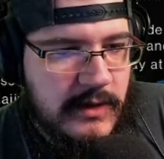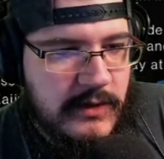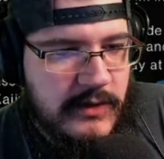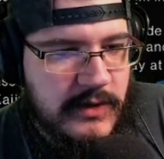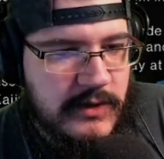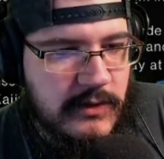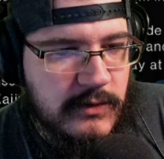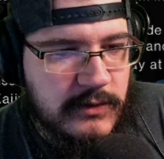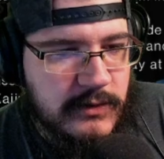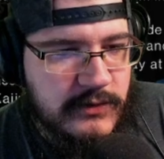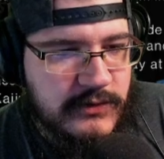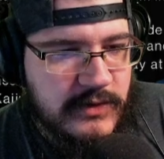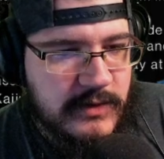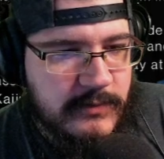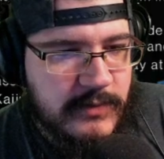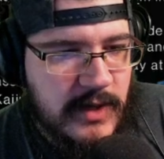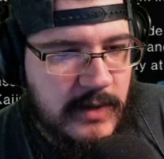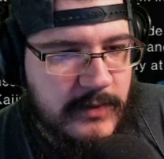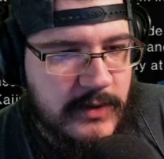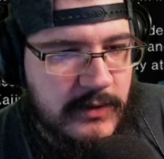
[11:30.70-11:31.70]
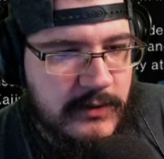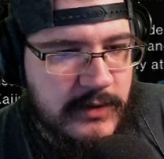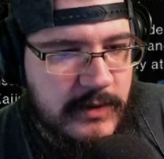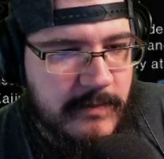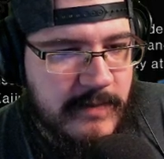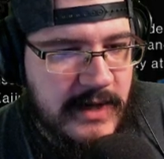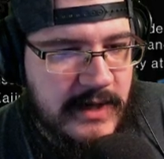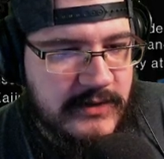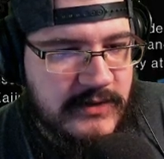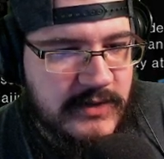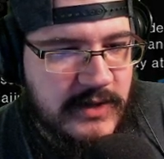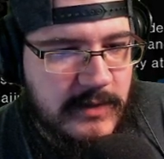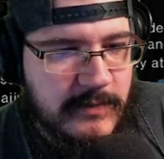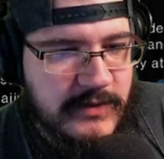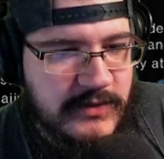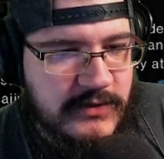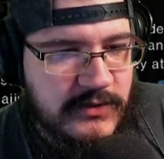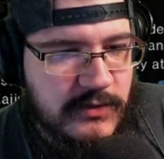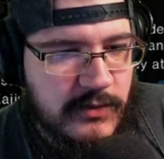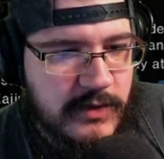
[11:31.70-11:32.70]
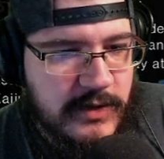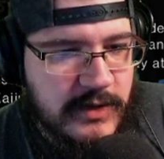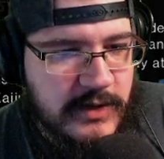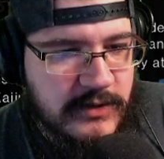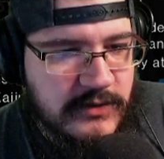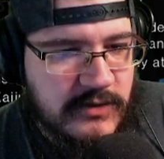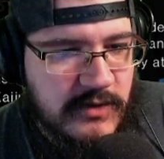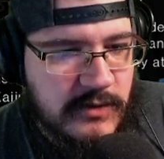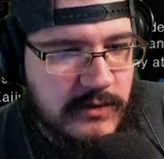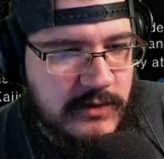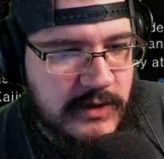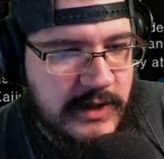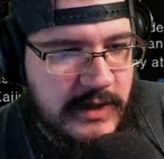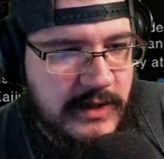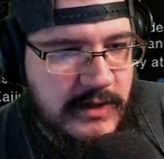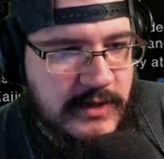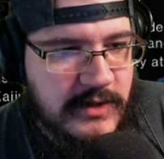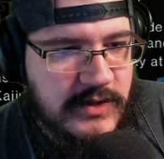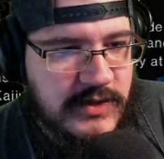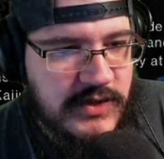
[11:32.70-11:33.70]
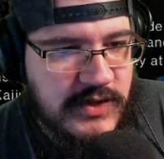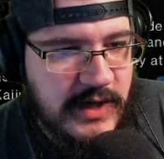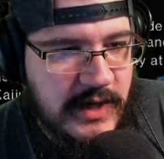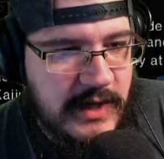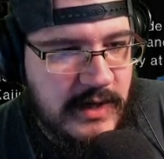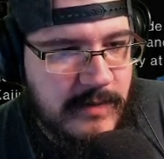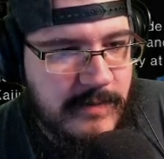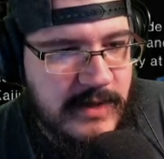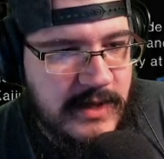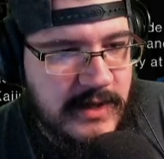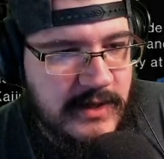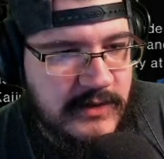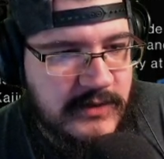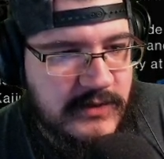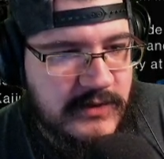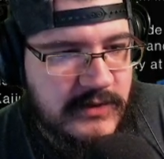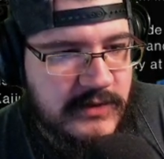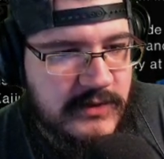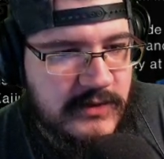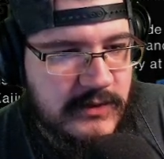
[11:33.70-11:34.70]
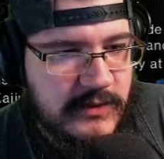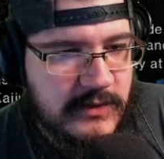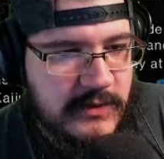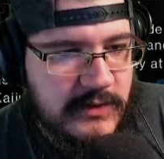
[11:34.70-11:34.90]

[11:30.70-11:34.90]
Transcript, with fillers: You'll lose them. Probably only mats can be stored in Eternaland. Damn it.